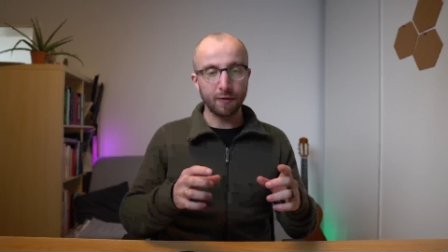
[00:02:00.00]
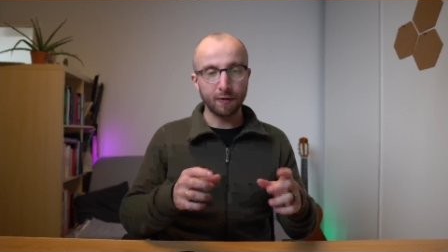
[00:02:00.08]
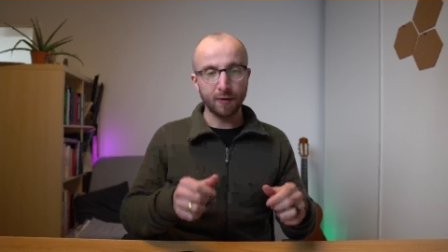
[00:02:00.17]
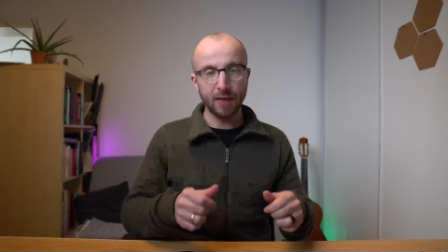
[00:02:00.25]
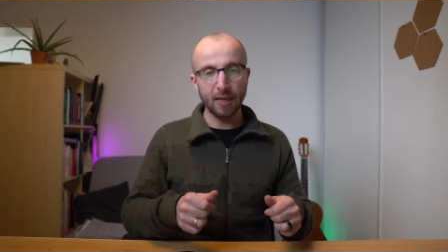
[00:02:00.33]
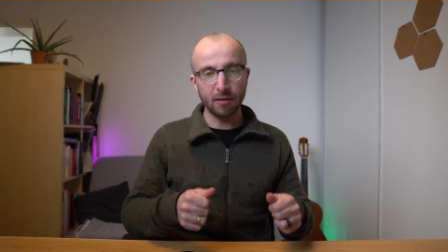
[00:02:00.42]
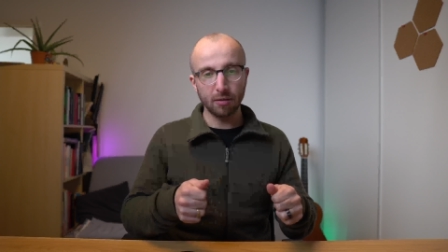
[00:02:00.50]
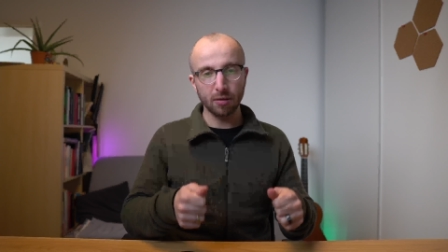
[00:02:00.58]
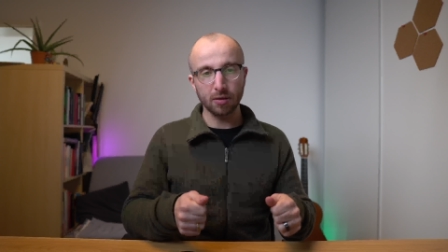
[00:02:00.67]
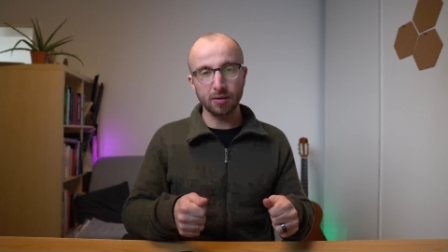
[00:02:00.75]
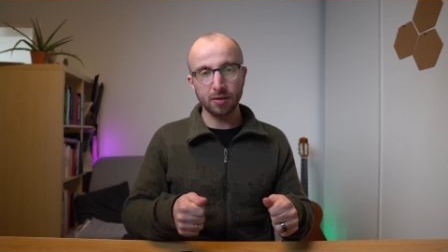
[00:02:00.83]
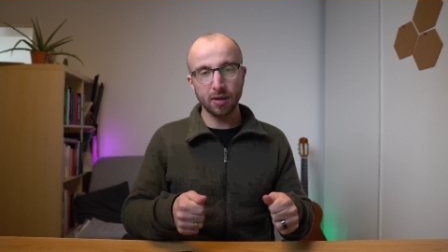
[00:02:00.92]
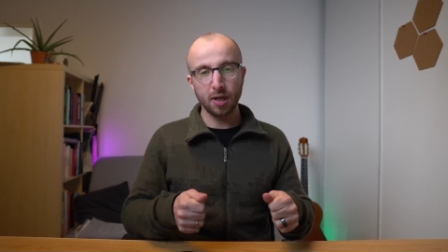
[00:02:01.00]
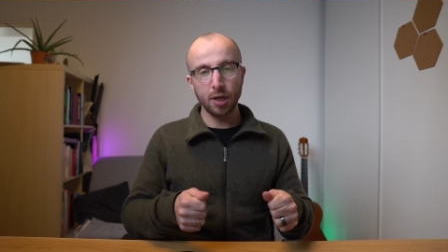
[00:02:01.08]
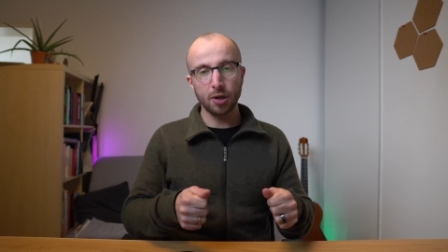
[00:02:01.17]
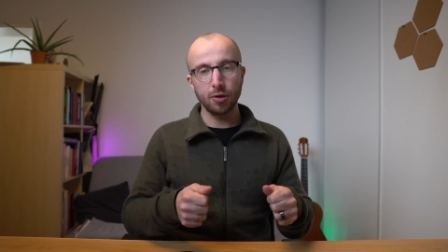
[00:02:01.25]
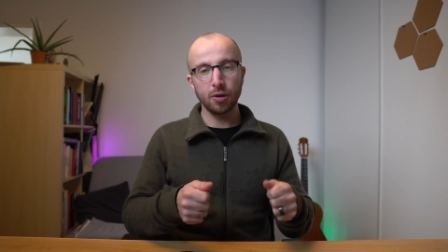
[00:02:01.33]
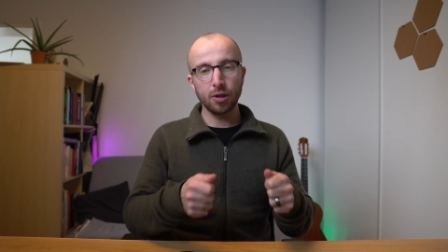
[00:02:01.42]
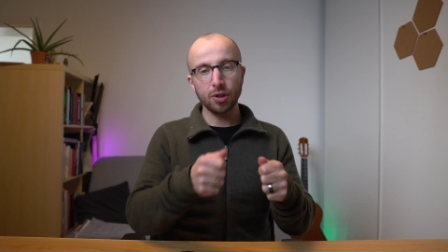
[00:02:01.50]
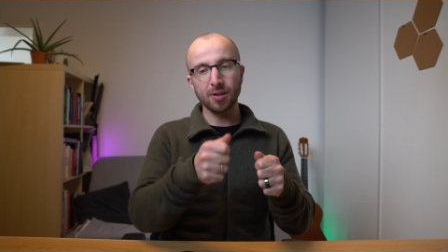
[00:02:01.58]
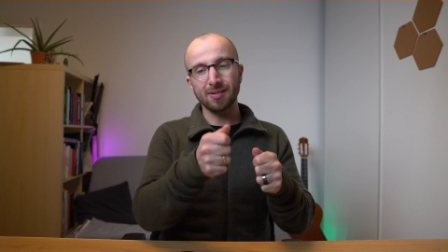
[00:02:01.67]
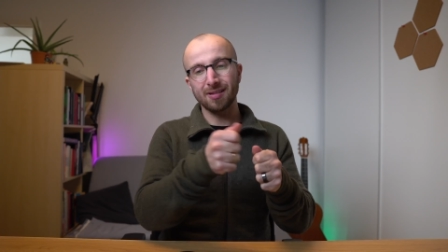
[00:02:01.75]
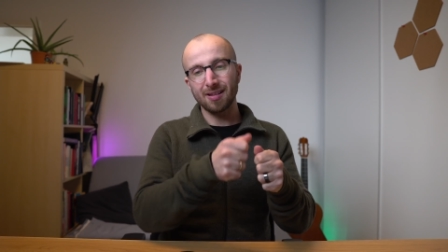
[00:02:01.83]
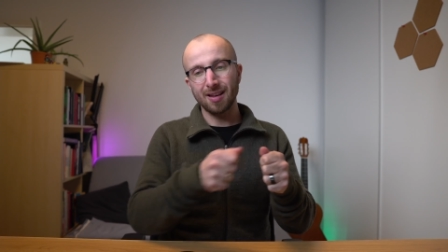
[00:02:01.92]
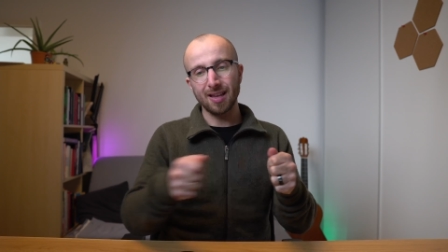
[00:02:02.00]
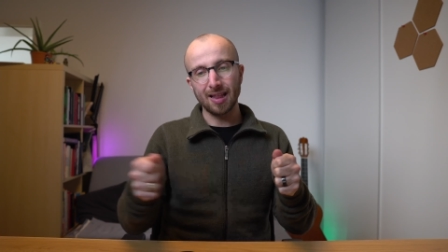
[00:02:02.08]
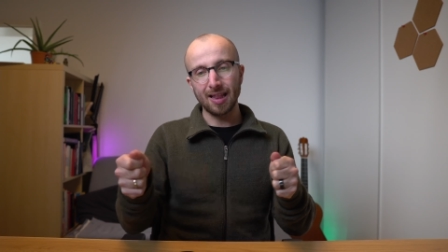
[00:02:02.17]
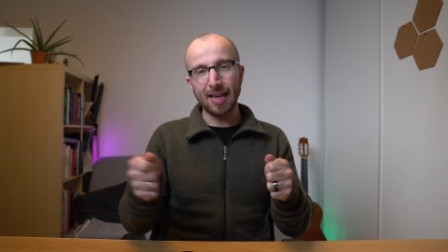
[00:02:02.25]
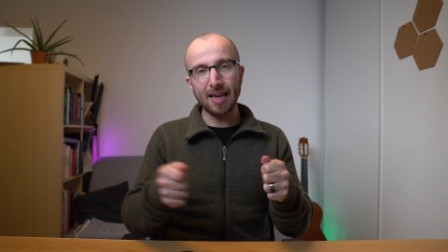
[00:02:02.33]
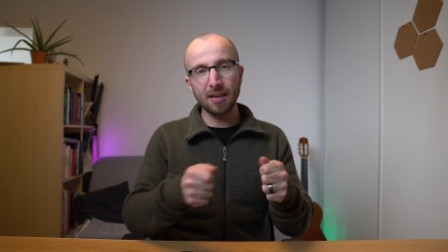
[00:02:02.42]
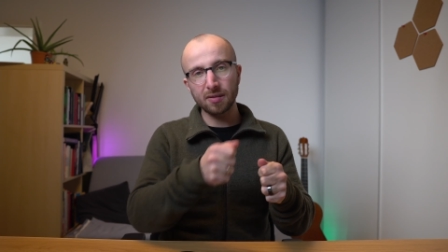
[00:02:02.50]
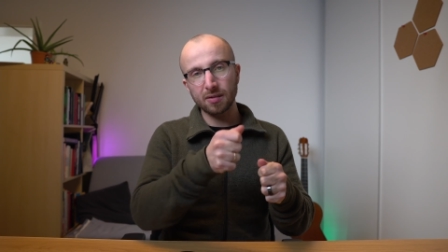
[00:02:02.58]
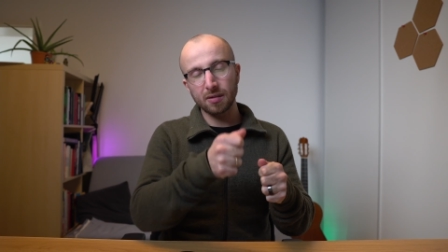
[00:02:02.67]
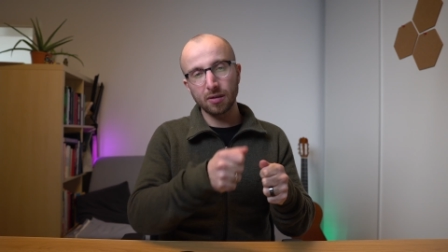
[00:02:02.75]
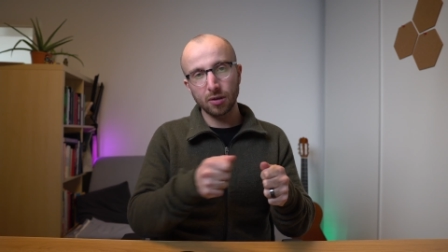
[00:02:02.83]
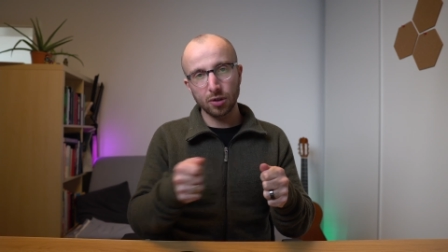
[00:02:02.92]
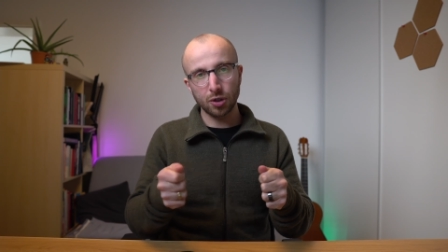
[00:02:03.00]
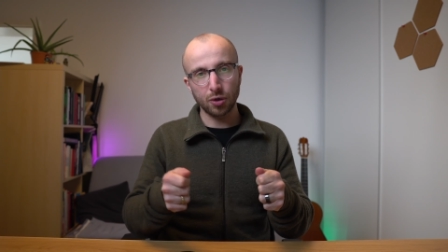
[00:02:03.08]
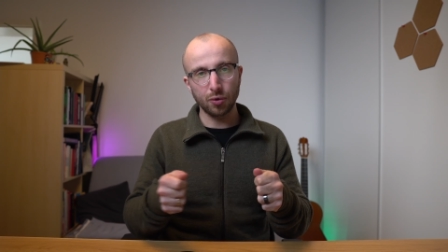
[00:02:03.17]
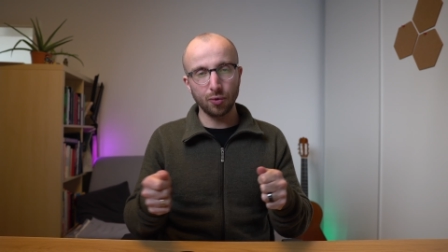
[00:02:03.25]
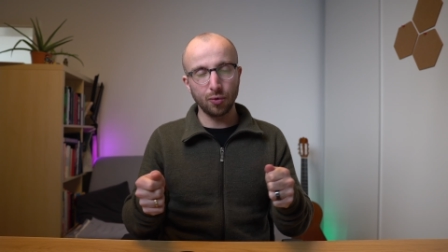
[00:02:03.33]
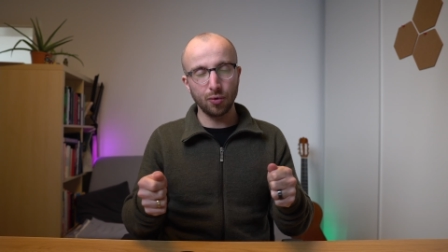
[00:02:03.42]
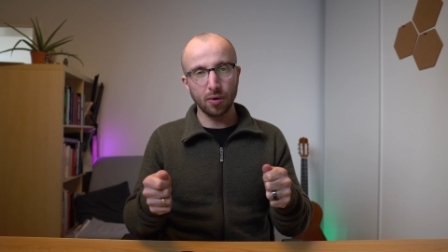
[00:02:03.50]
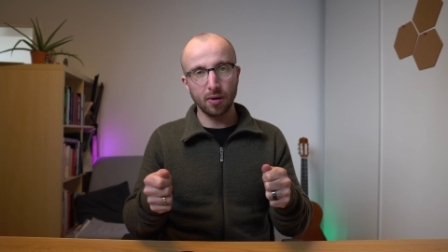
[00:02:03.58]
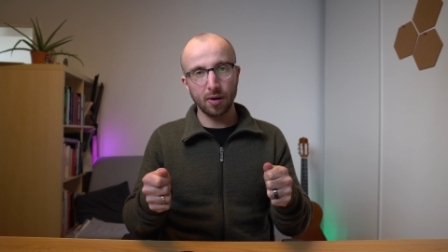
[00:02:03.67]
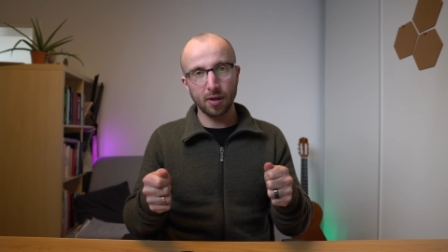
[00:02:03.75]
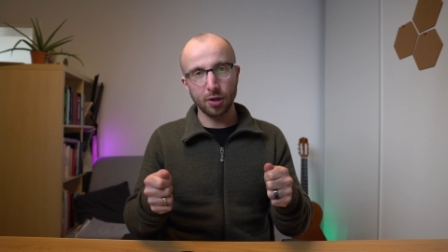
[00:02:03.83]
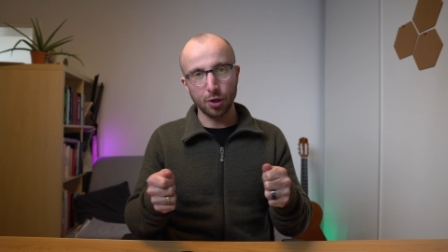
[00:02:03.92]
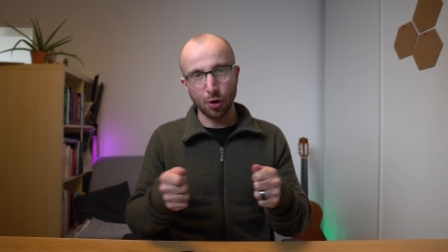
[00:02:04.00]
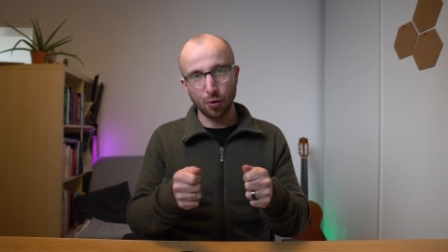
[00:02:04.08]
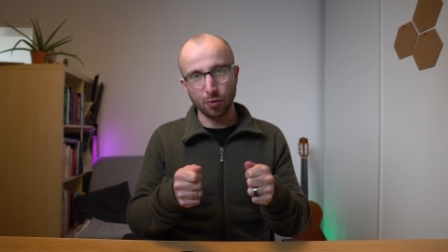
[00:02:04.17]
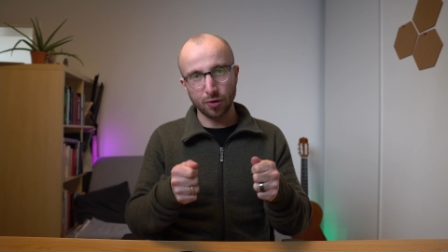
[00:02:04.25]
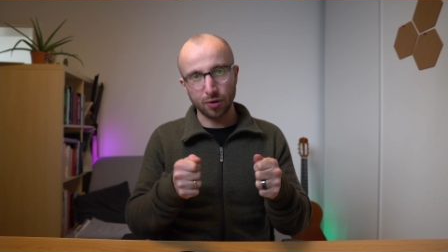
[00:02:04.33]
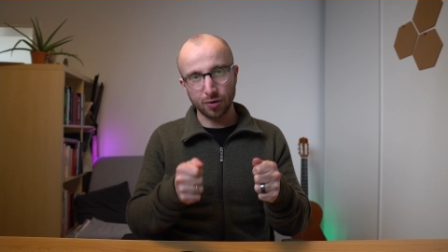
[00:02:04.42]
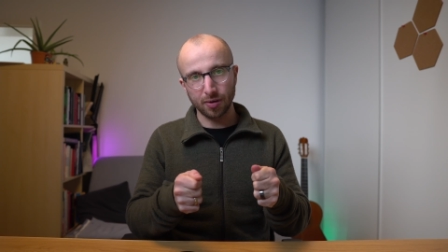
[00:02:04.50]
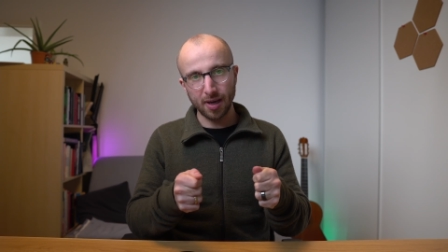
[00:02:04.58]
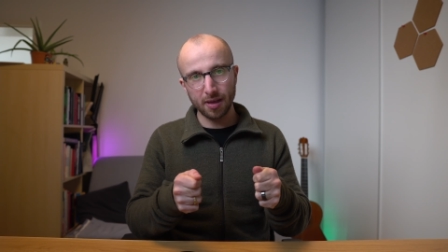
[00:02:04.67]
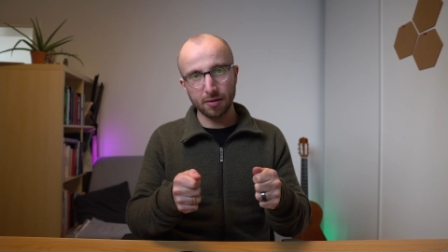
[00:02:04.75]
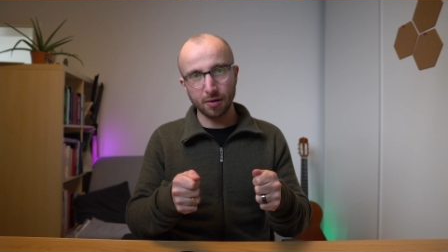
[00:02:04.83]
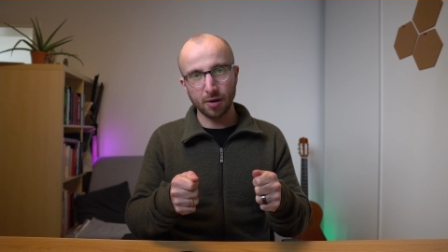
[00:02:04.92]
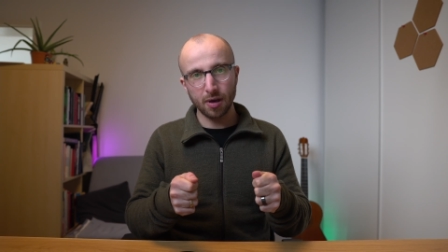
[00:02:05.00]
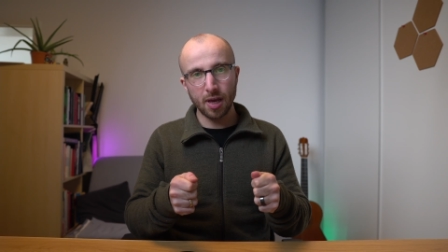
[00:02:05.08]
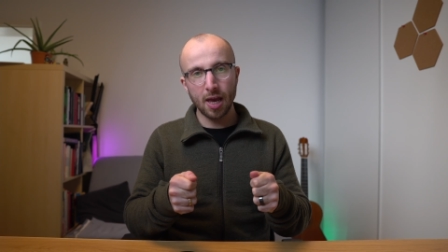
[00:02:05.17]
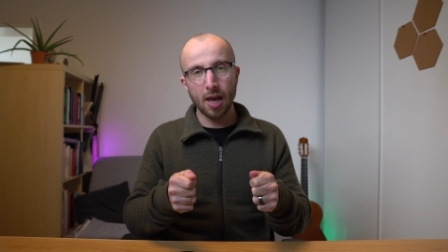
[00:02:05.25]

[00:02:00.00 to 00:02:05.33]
field not just links two nodes together,